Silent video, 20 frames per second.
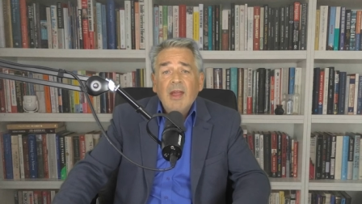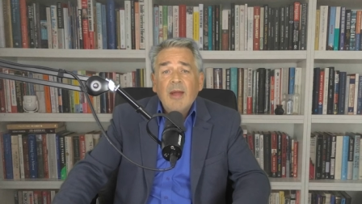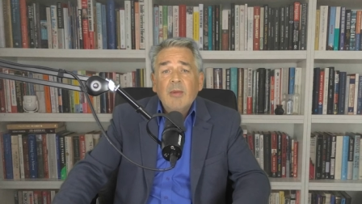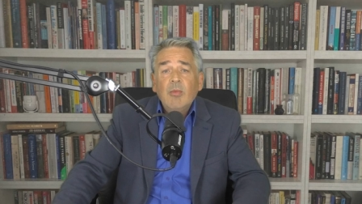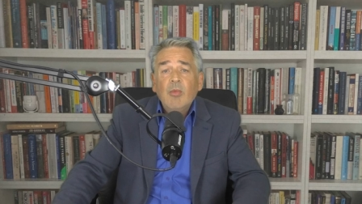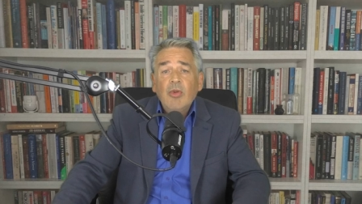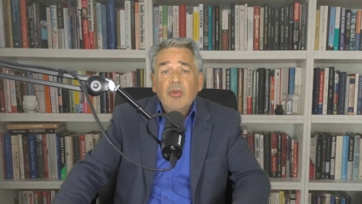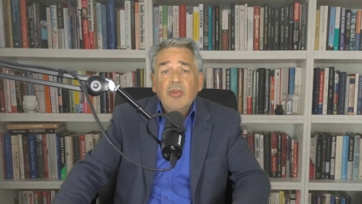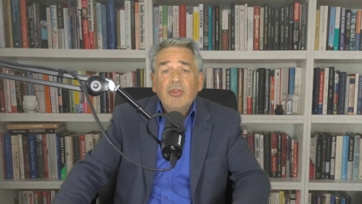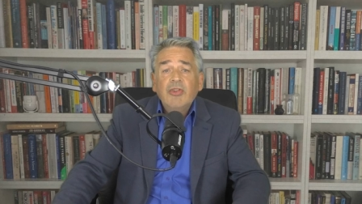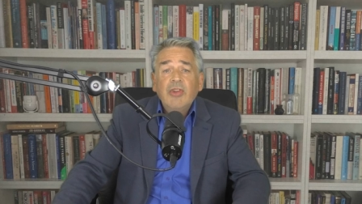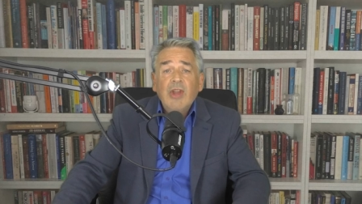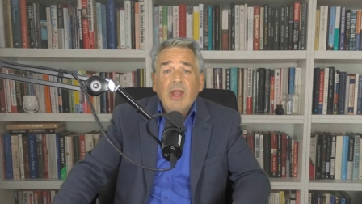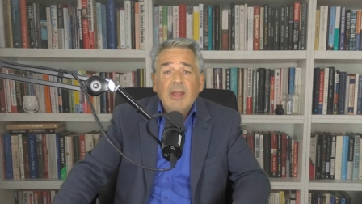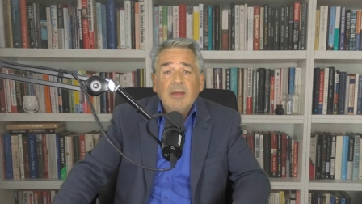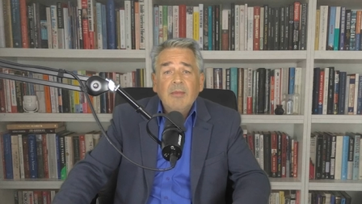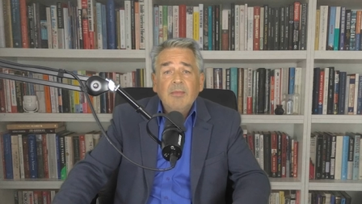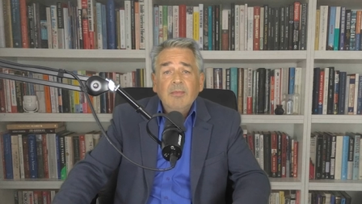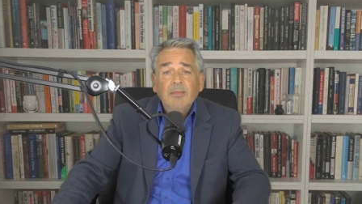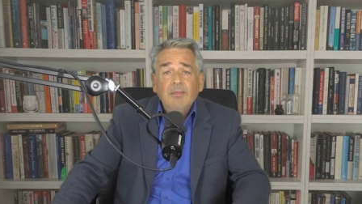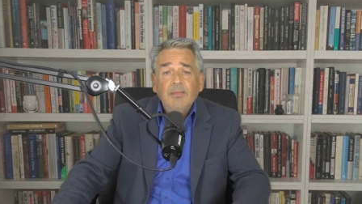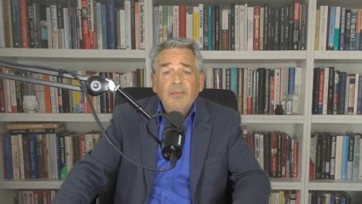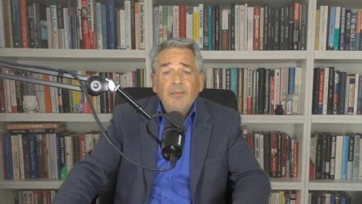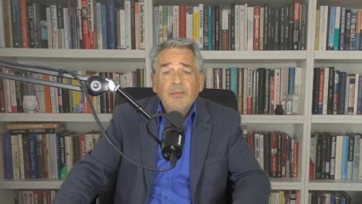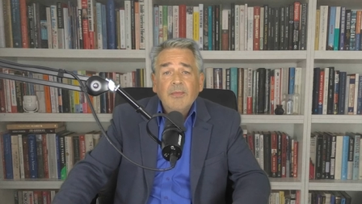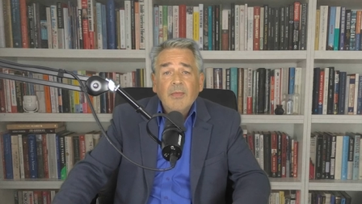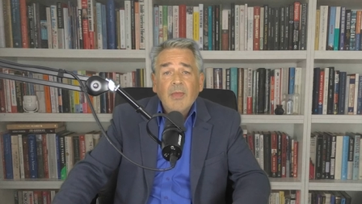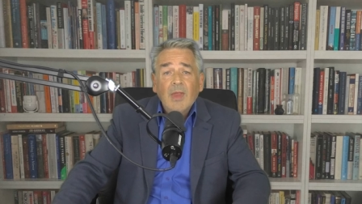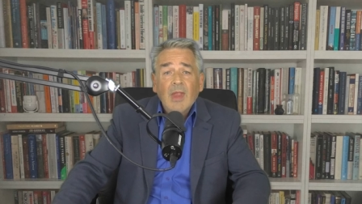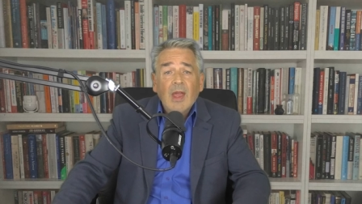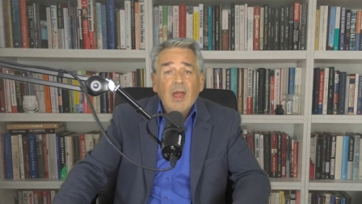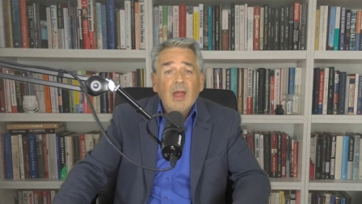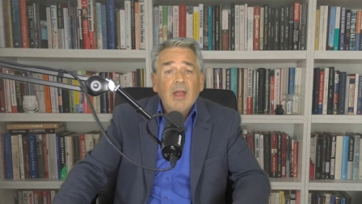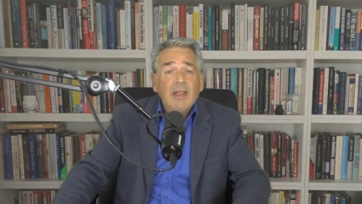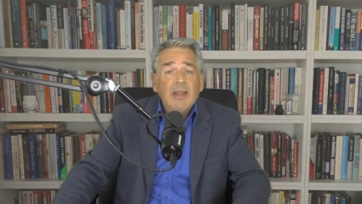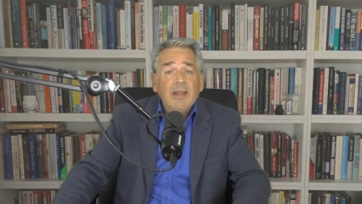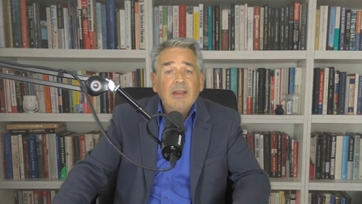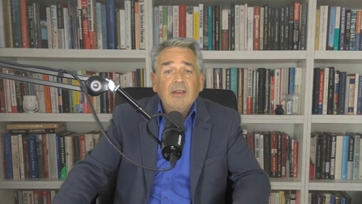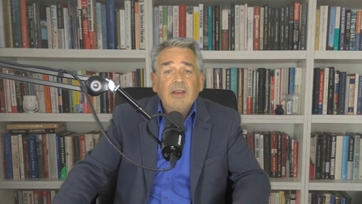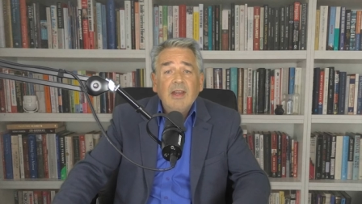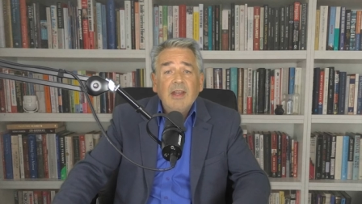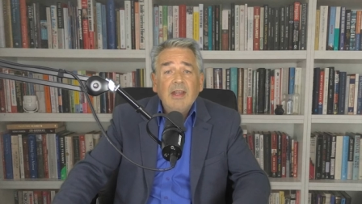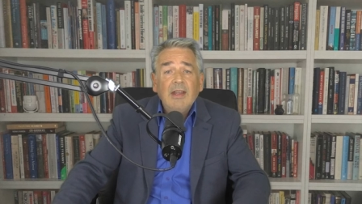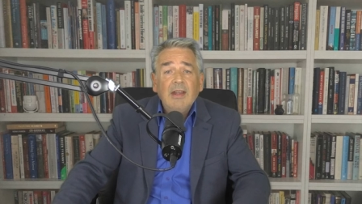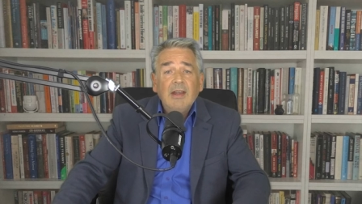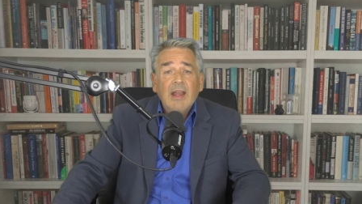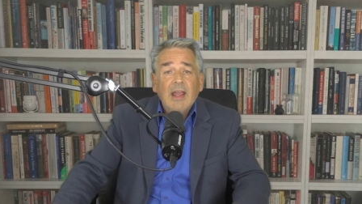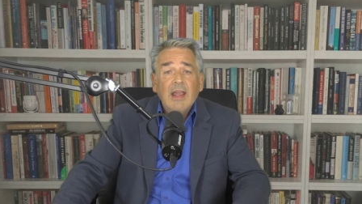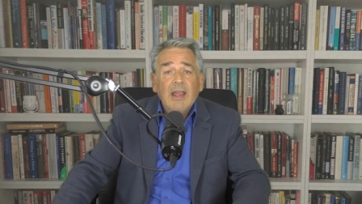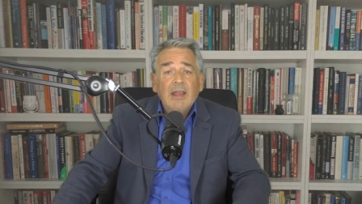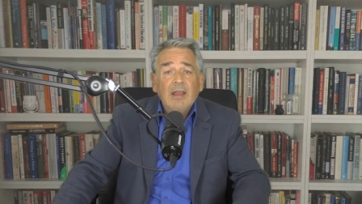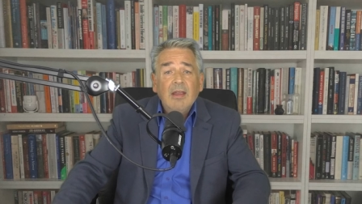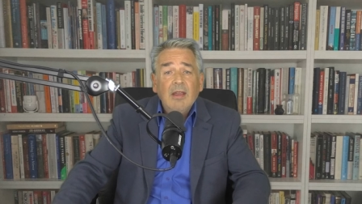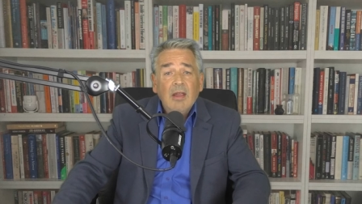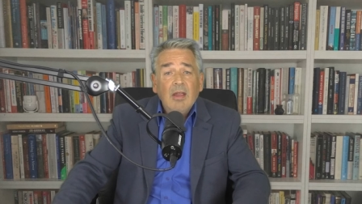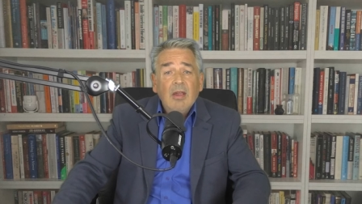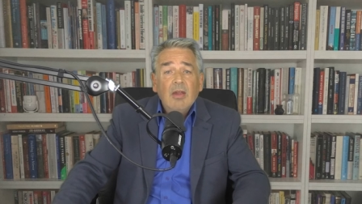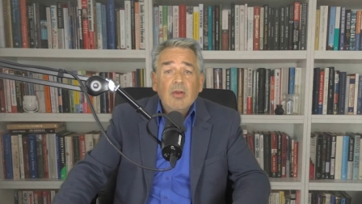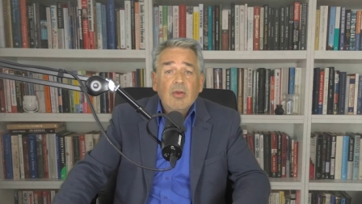And what a shame, indeed a